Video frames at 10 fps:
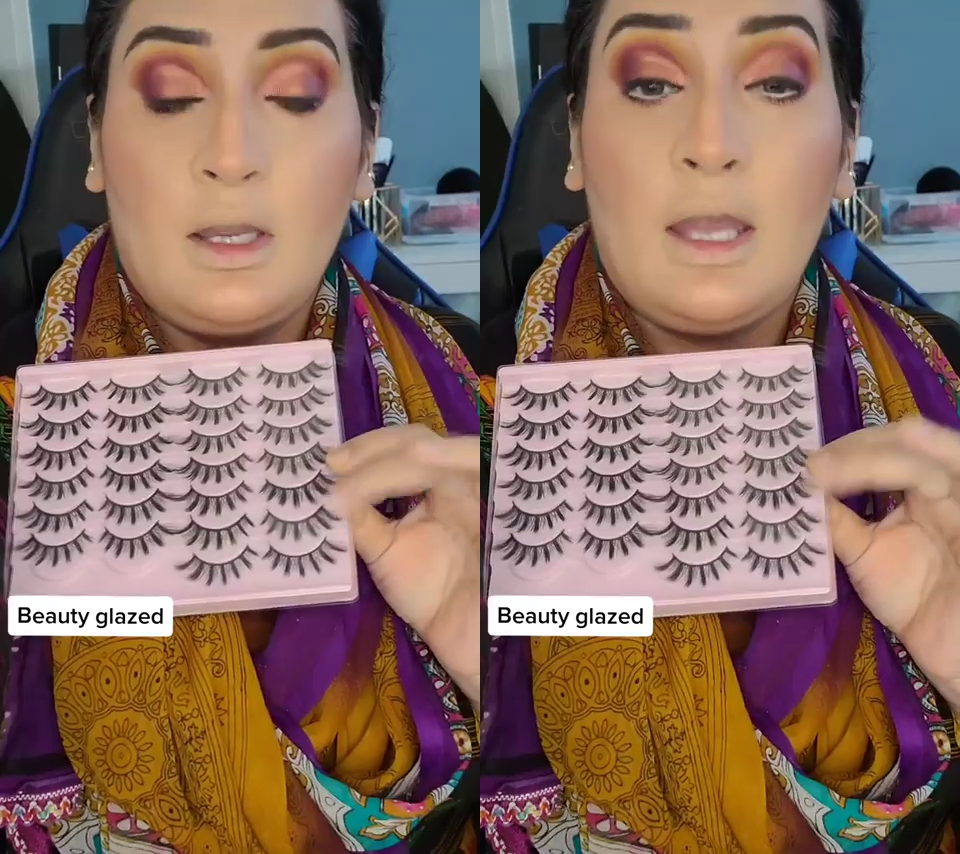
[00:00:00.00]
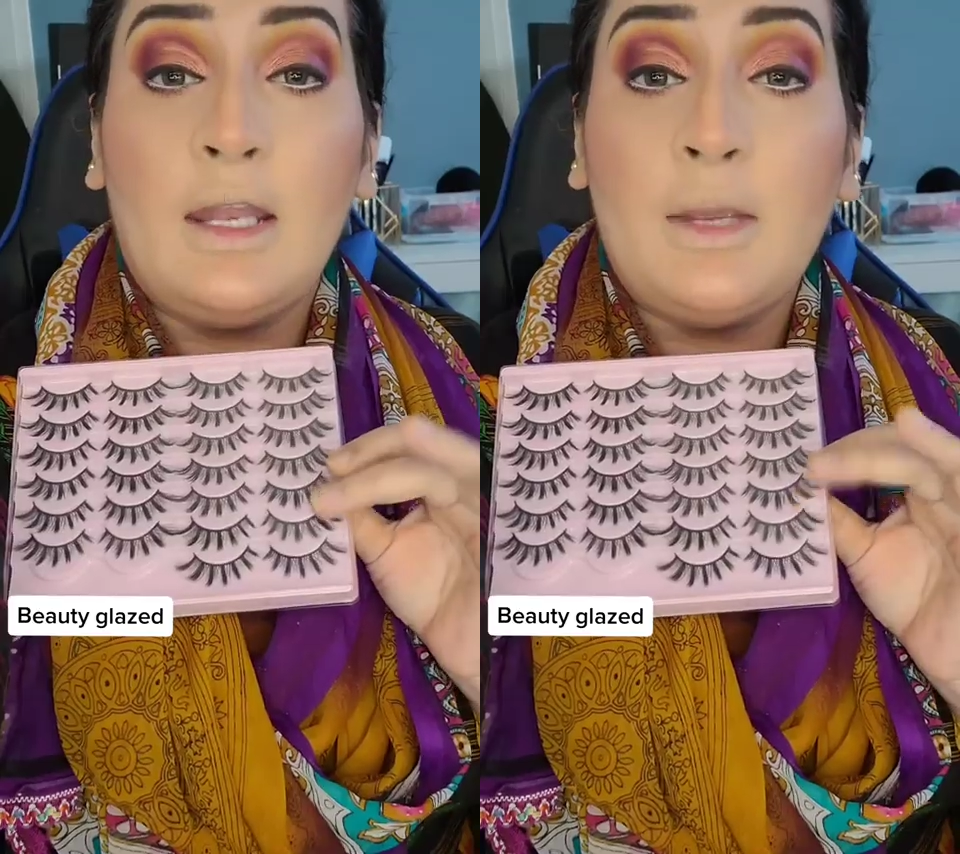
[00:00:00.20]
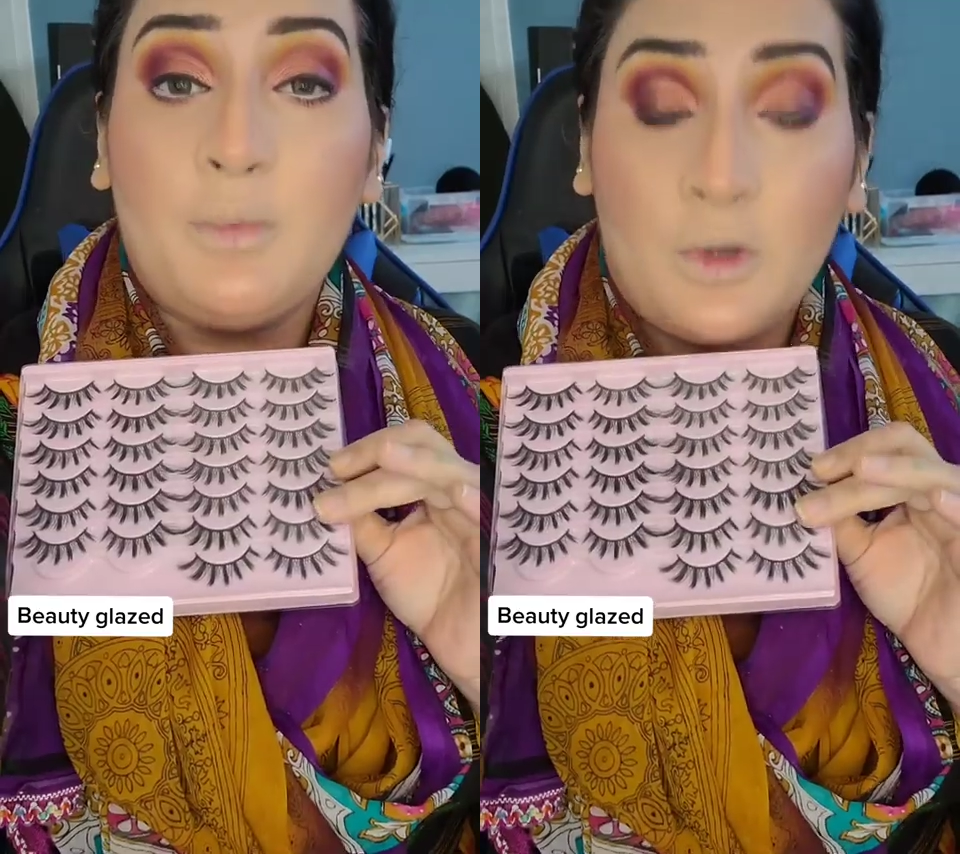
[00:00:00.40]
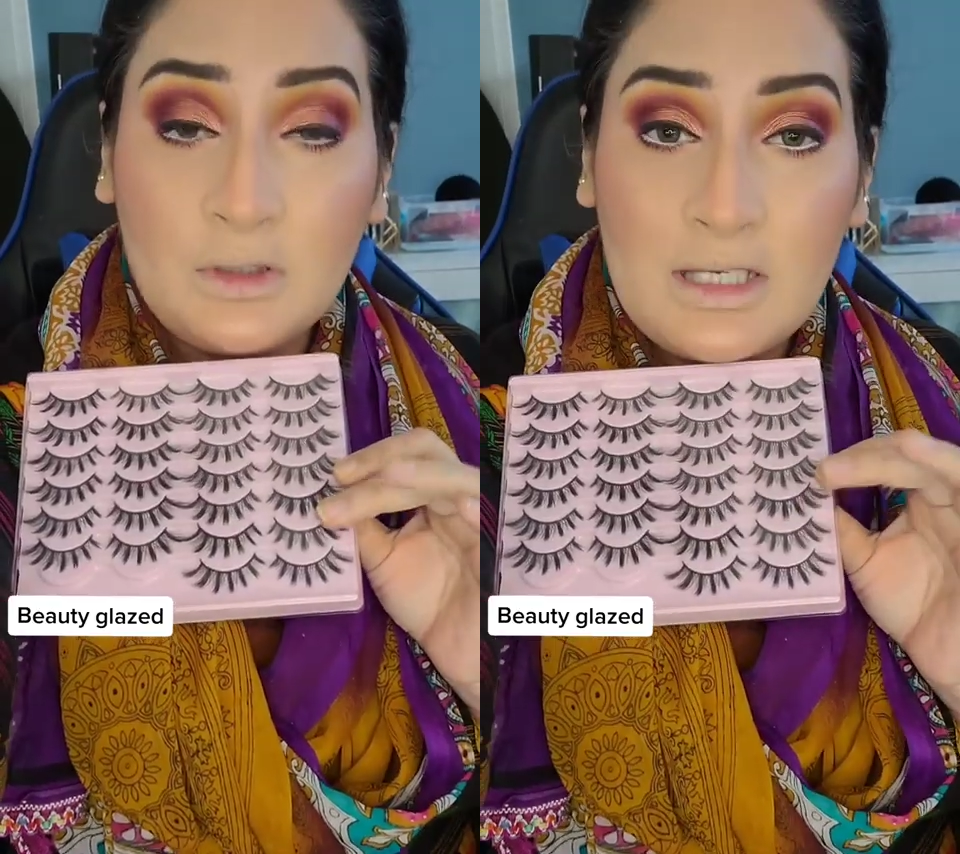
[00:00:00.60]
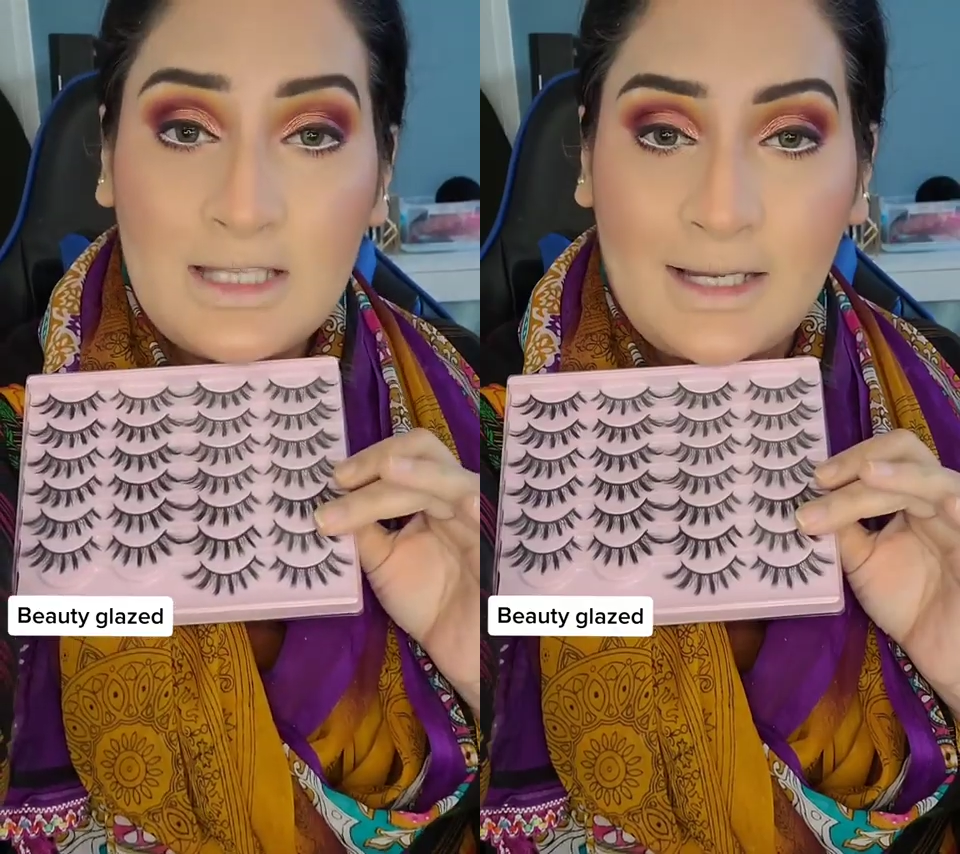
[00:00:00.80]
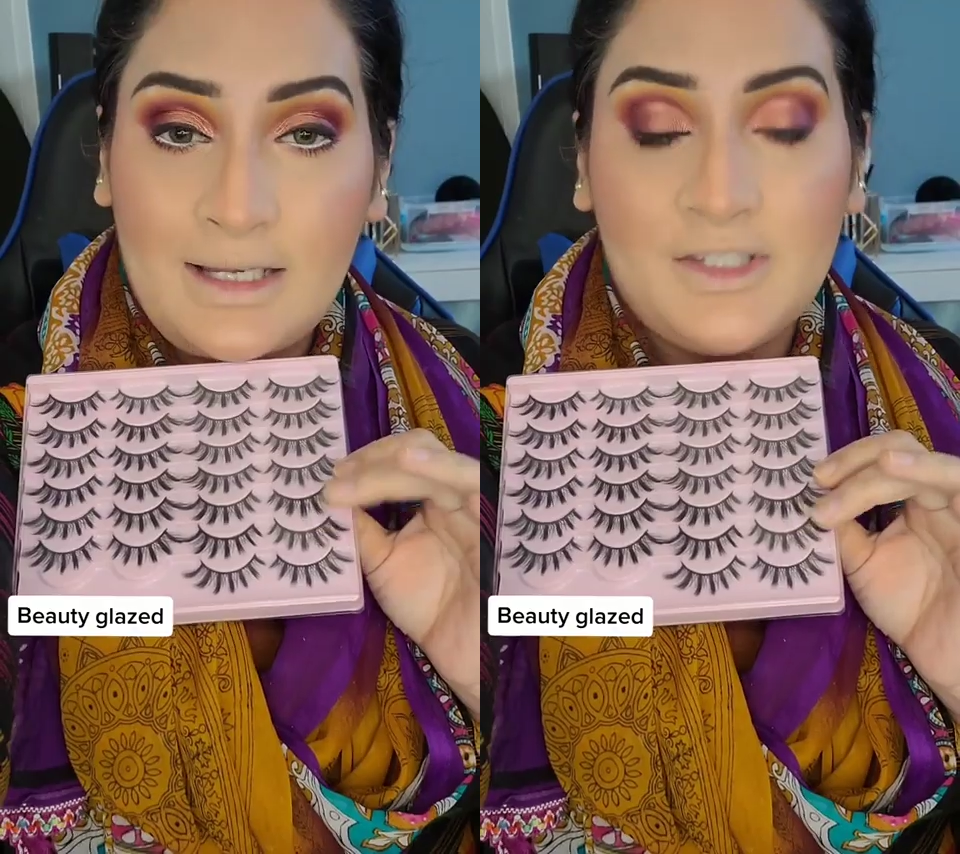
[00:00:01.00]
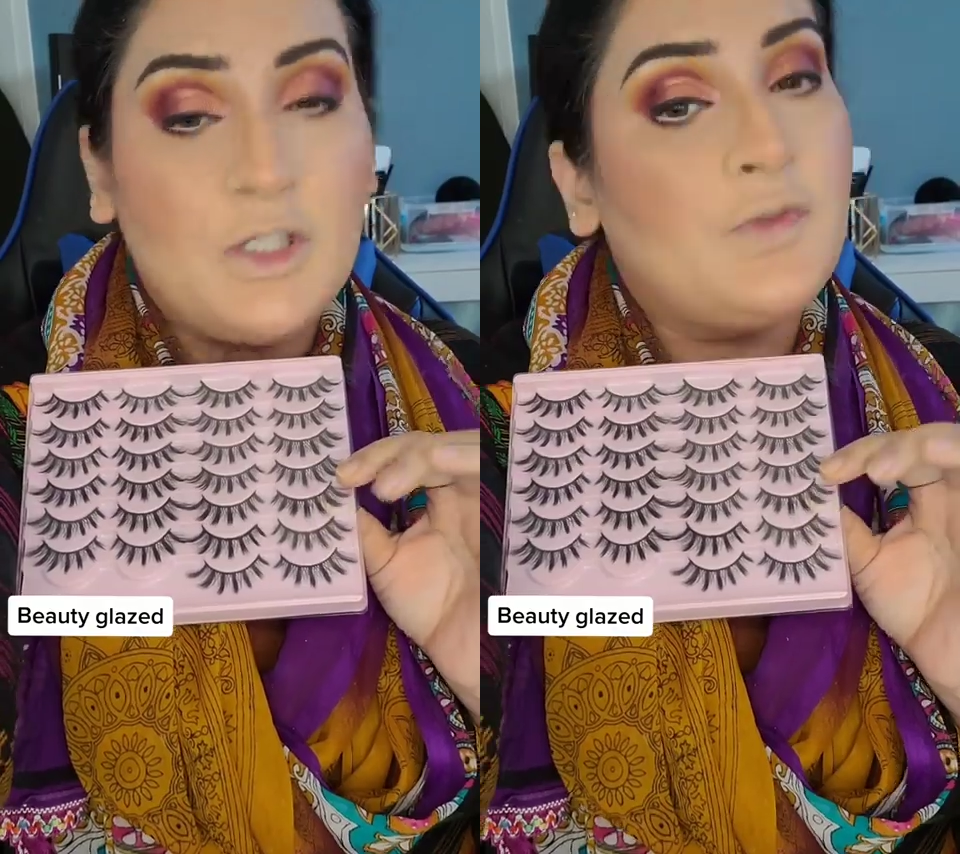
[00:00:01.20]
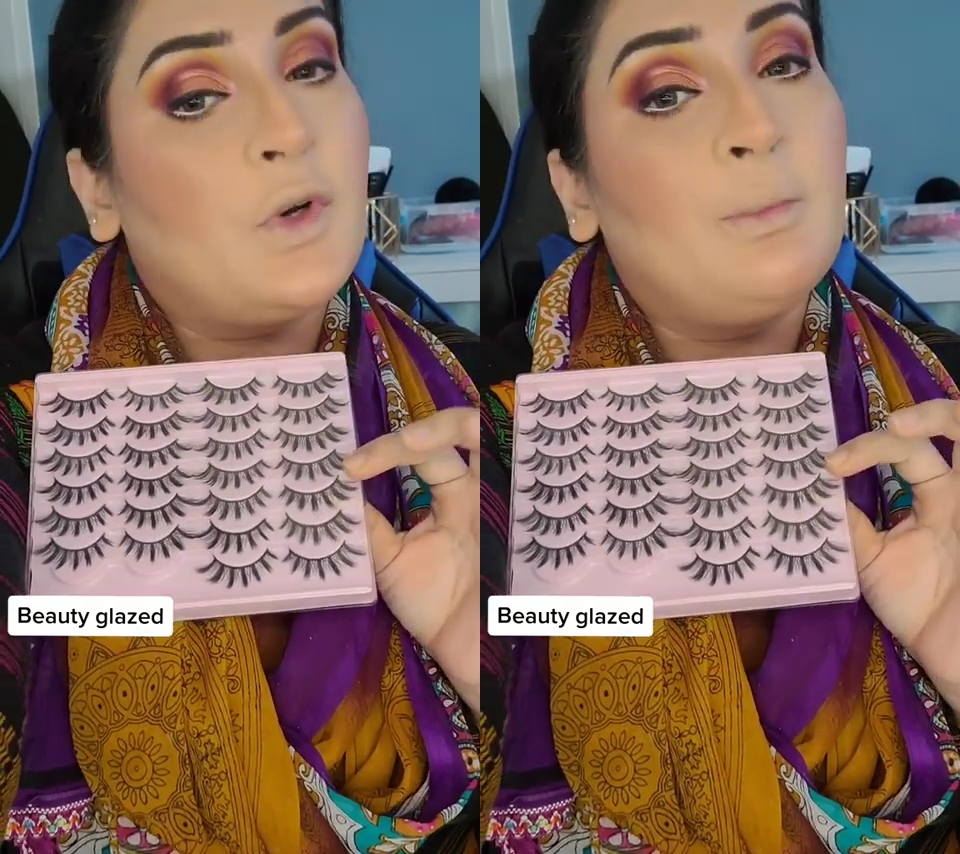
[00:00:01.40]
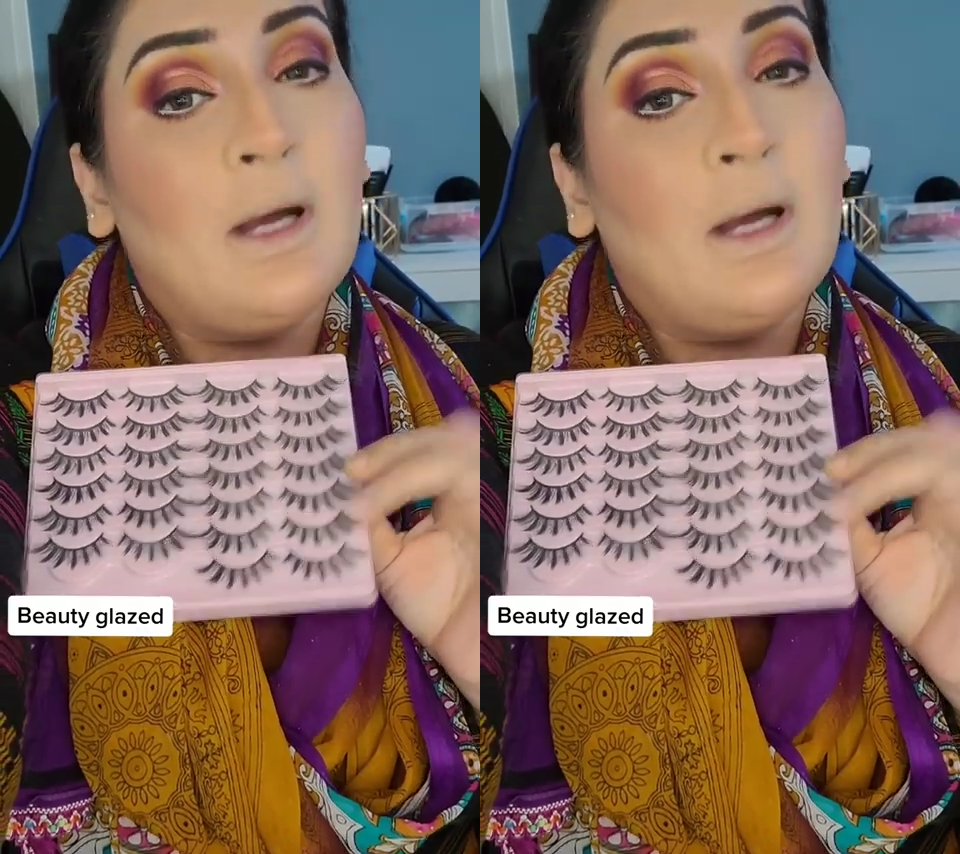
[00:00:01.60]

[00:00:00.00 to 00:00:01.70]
And I bought these eyelashes from